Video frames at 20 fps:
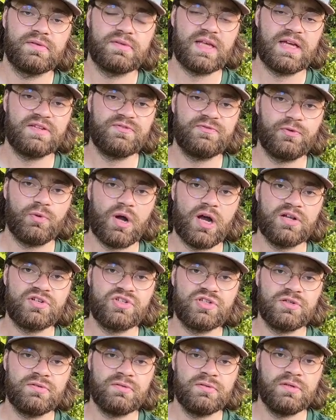Thanks for
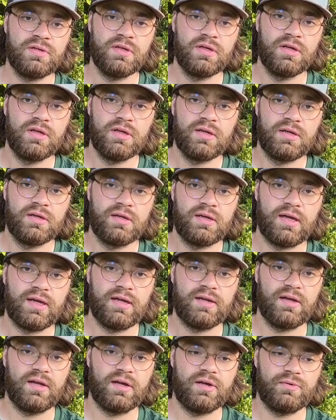watching,
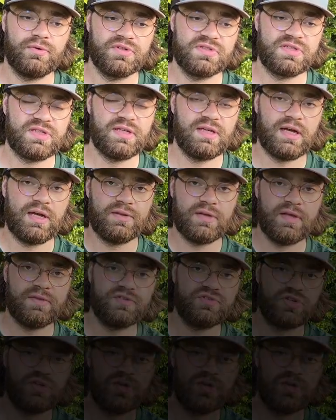and we'll see you out on the